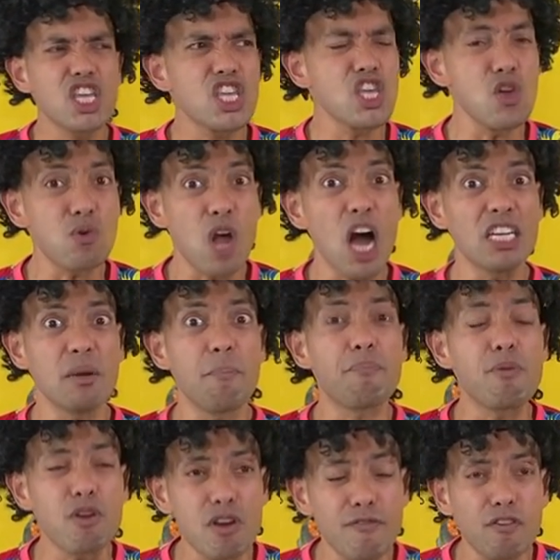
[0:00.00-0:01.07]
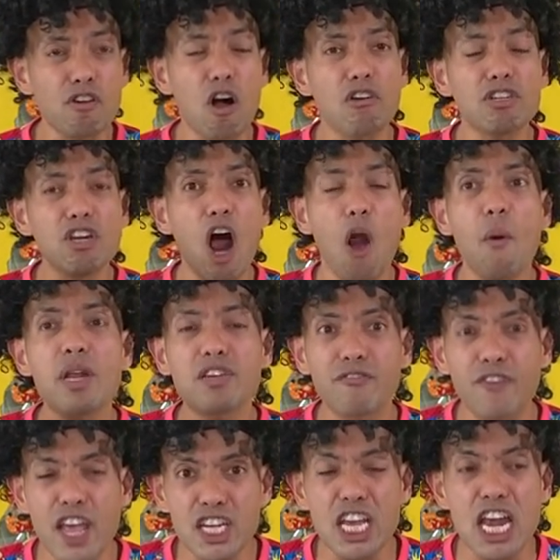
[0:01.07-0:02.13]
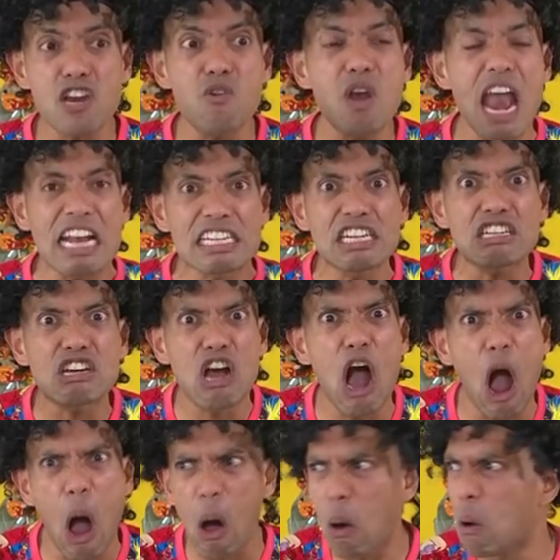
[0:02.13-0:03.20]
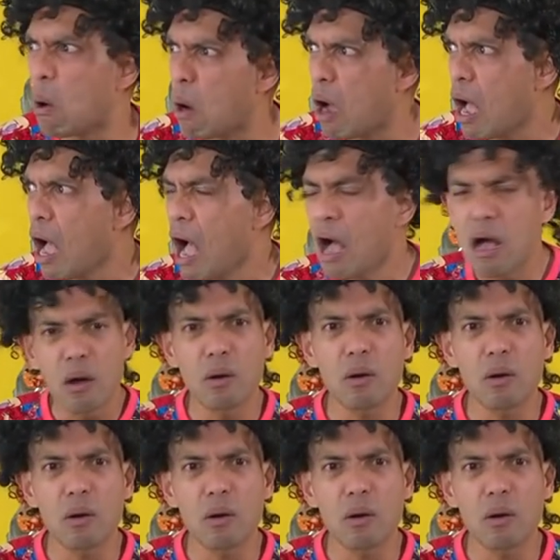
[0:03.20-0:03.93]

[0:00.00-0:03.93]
you caught a beautiful golden orange fish and you let it go.